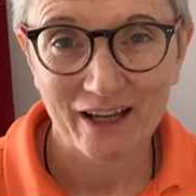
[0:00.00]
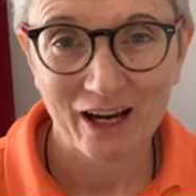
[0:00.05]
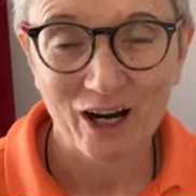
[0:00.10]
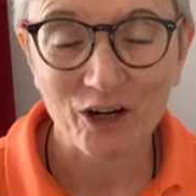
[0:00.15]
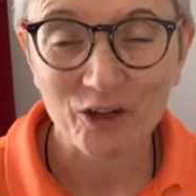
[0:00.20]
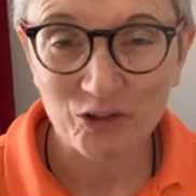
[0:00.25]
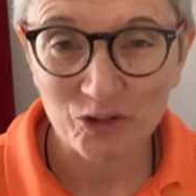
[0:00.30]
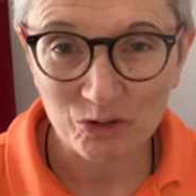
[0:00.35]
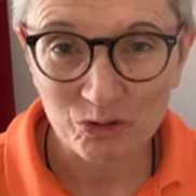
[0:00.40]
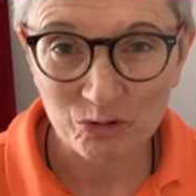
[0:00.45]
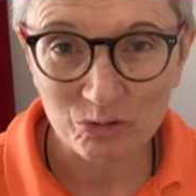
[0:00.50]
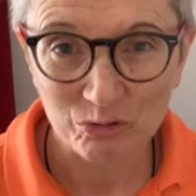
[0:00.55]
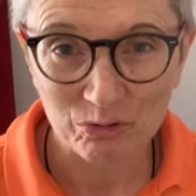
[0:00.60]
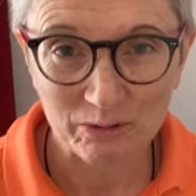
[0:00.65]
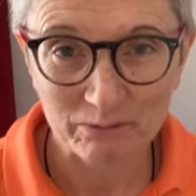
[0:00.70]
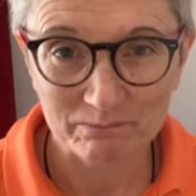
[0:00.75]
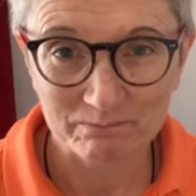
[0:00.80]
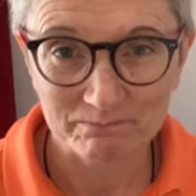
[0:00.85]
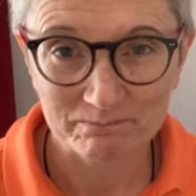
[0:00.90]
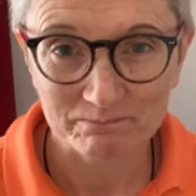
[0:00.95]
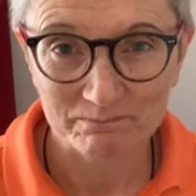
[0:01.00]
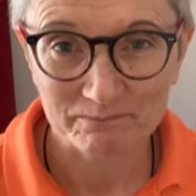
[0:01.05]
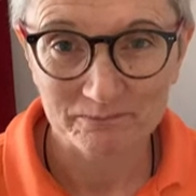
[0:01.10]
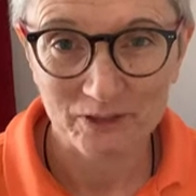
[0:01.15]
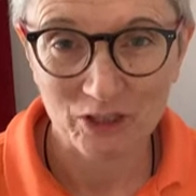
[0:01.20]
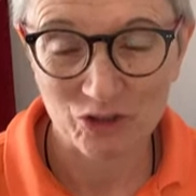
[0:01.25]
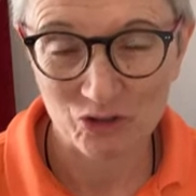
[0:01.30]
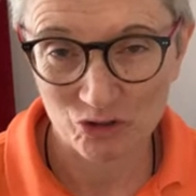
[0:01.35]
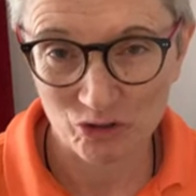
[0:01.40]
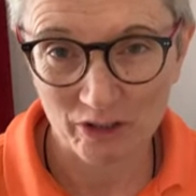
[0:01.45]
Are you
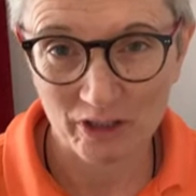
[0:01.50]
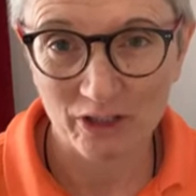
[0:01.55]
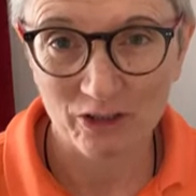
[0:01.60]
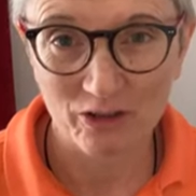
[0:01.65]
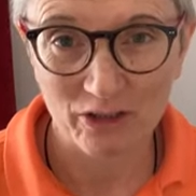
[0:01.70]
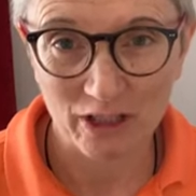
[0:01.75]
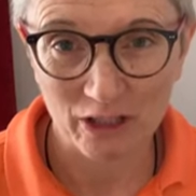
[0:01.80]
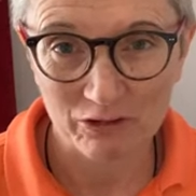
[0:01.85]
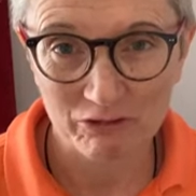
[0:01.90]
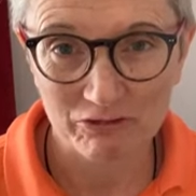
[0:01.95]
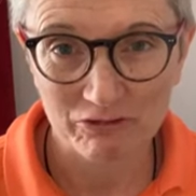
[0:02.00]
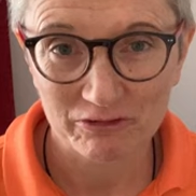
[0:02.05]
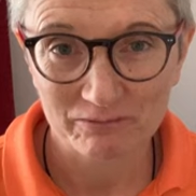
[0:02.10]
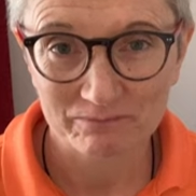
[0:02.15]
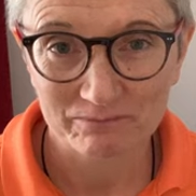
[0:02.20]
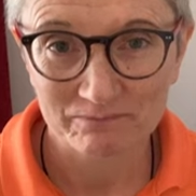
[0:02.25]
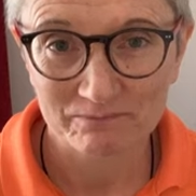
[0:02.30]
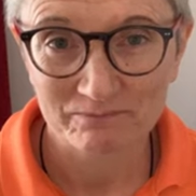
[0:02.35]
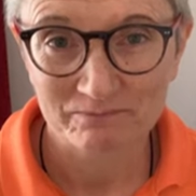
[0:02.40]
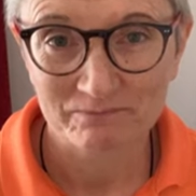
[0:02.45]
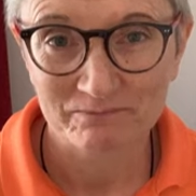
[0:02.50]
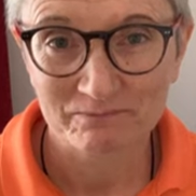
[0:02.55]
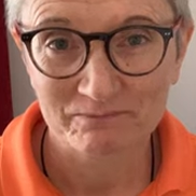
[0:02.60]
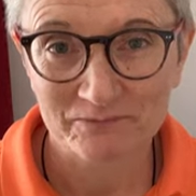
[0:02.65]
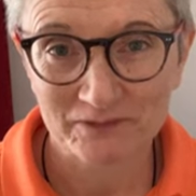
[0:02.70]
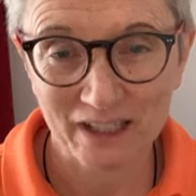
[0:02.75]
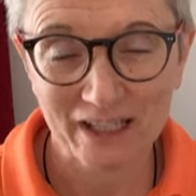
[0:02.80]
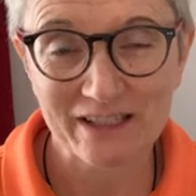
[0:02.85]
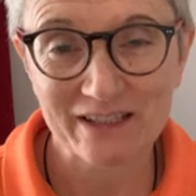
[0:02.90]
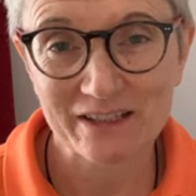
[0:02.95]
enjoying your life?
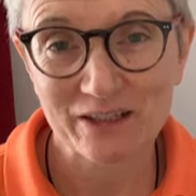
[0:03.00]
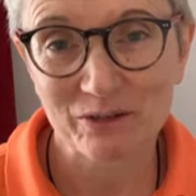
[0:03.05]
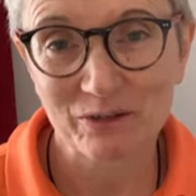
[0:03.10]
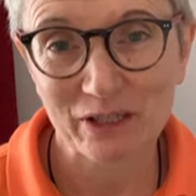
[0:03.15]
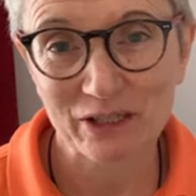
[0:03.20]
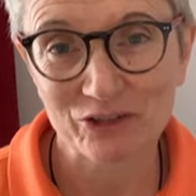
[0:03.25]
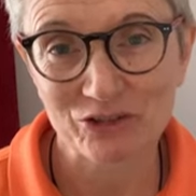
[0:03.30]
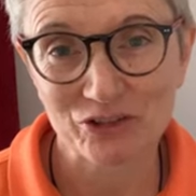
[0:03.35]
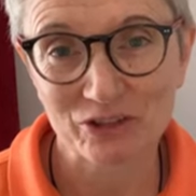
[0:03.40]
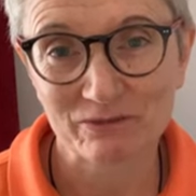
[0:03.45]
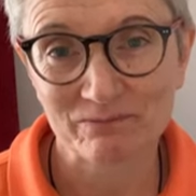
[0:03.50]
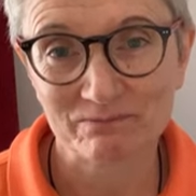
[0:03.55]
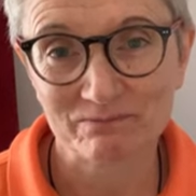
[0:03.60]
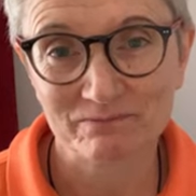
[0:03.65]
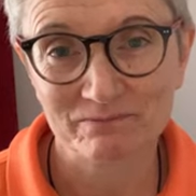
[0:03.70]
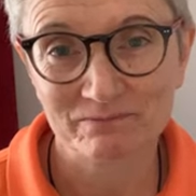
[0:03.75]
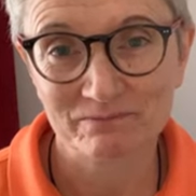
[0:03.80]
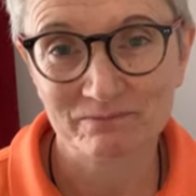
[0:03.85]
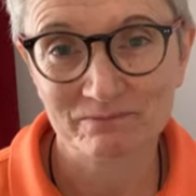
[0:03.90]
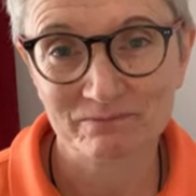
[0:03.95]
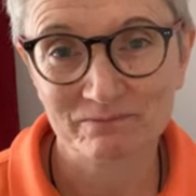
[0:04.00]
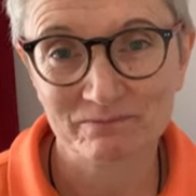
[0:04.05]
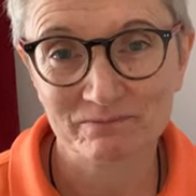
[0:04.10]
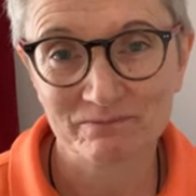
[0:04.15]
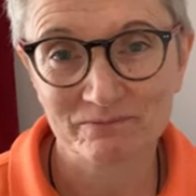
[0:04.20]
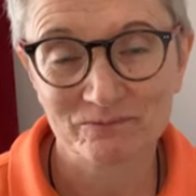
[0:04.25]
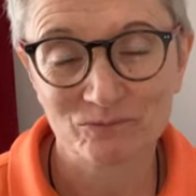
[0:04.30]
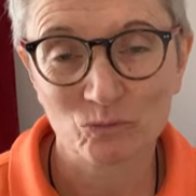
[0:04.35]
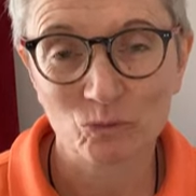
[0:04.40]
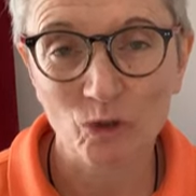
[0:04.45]
That's the question.
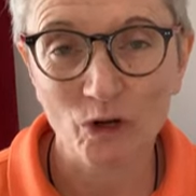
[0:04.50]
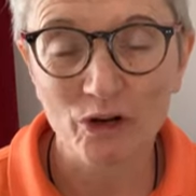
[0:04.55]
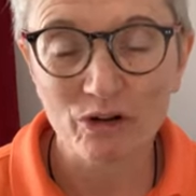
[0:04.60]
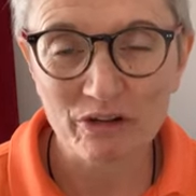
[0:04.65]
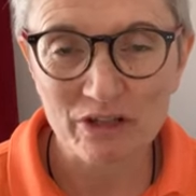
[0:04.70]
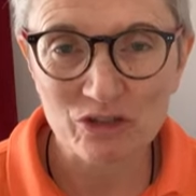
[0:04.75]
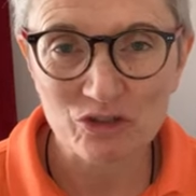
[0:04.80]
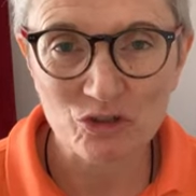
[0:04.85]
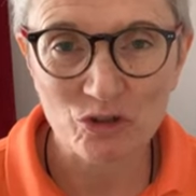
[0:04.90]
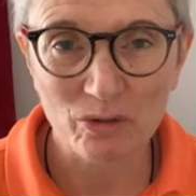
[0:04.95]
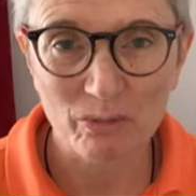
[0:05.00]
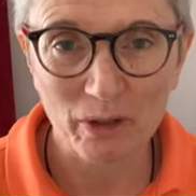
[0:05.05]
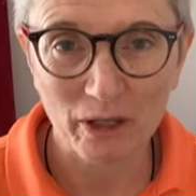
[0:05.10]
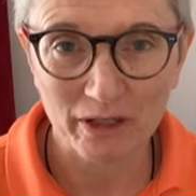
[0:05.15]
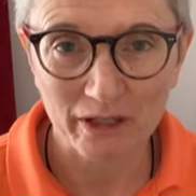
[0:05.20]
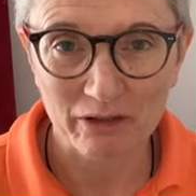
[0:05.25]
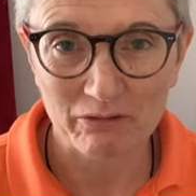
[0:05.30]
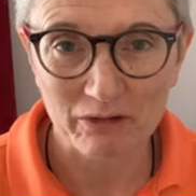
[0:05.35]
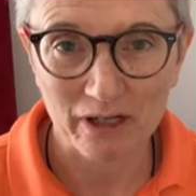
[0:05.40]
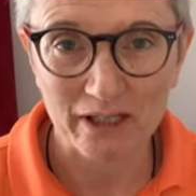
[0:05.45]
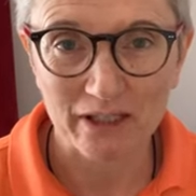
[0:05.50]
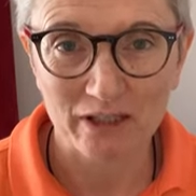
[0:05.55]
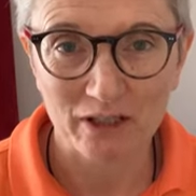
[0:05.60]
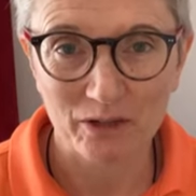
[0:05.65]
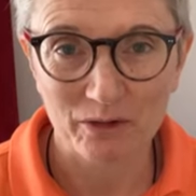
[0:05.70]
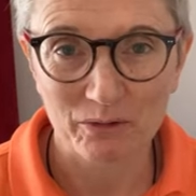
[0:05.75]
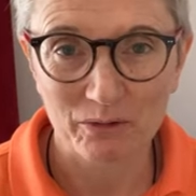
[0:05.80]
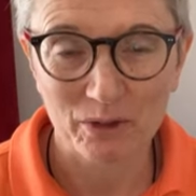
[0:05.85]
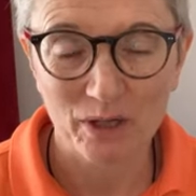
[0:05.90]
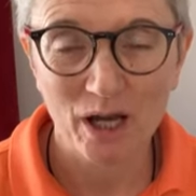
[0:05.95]
Where is your body right
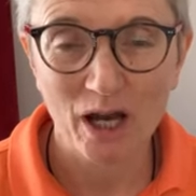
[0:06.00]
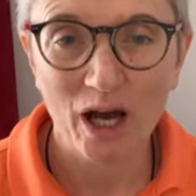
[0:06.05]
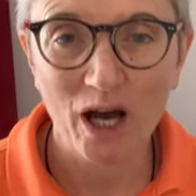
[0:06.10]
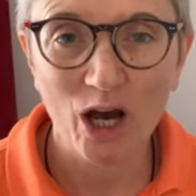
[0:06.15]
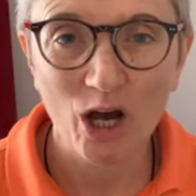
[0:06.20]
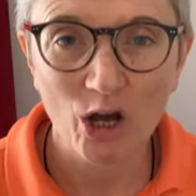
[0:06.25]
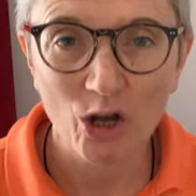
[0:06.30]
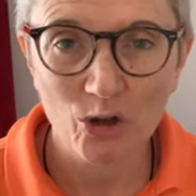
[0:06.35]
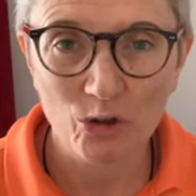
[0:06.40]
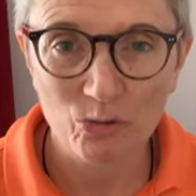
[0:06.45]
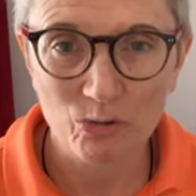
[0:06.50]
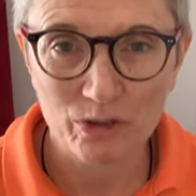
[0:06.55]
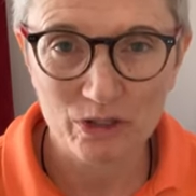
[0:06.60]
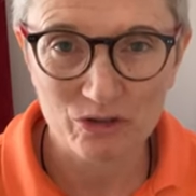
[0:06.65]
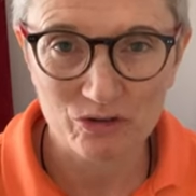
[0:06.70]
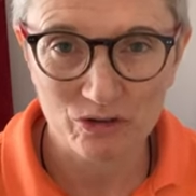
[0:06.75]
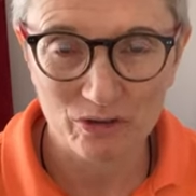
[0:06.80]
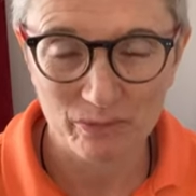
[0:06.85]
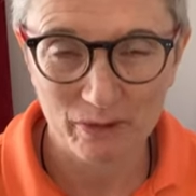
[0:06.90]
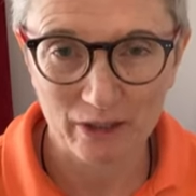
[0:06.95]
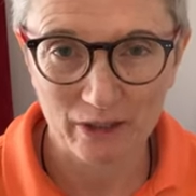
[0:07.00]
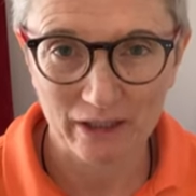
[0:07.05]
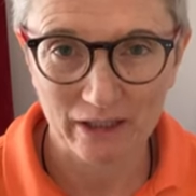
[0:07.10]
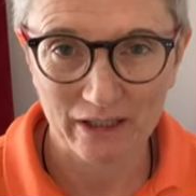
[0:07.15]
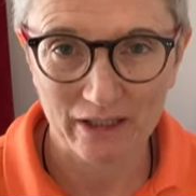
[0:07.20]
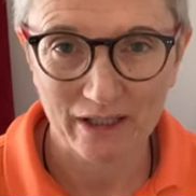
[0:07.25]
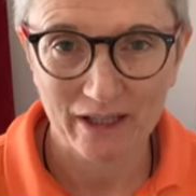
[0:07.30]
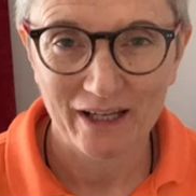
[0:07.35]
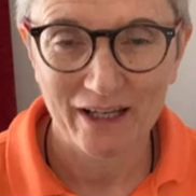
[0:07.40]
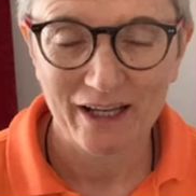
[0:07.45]
now? How is your body?
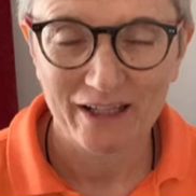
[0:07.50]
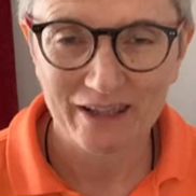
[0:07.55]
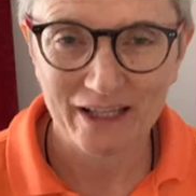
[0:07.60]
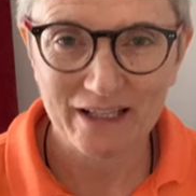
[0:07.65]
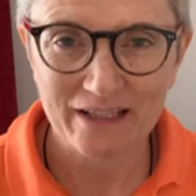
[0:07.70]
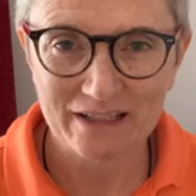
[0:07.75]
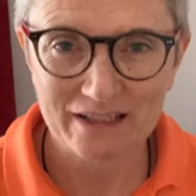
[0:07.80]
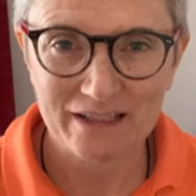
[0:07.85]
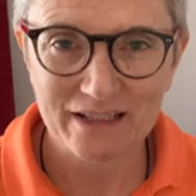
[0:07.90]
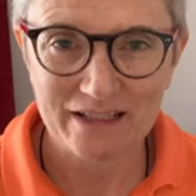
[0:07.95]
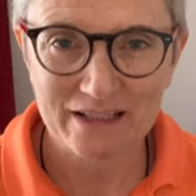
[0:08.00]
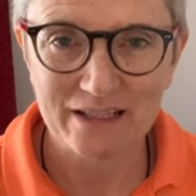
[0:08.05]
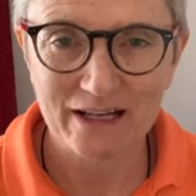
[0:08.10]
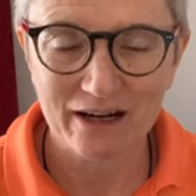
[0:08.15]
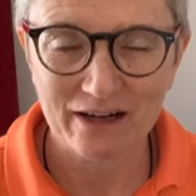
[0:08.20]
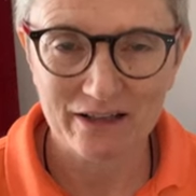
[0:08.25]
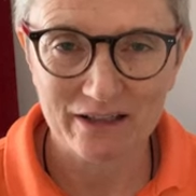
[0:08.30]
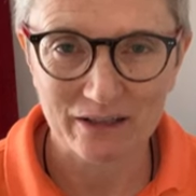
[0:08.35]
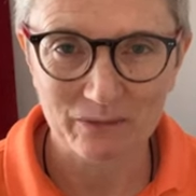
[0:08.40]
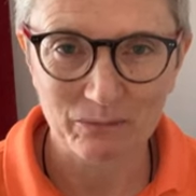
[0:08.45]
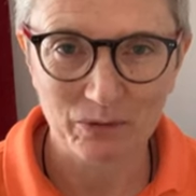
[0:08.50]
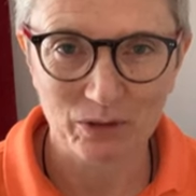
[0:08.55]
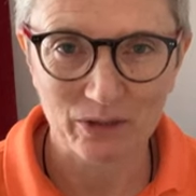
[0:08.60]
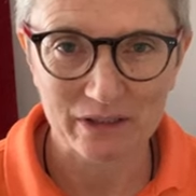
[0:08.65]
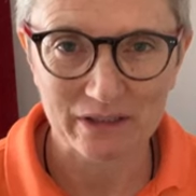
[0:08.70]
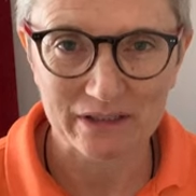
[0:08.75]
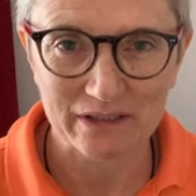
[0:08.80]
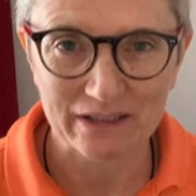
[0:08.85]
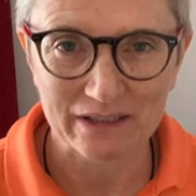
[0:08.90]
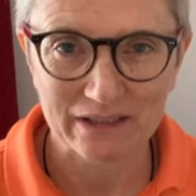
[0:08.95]
That's the starting
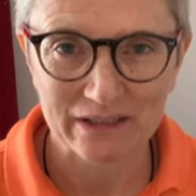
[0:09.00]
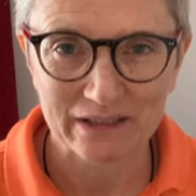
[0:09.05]
point.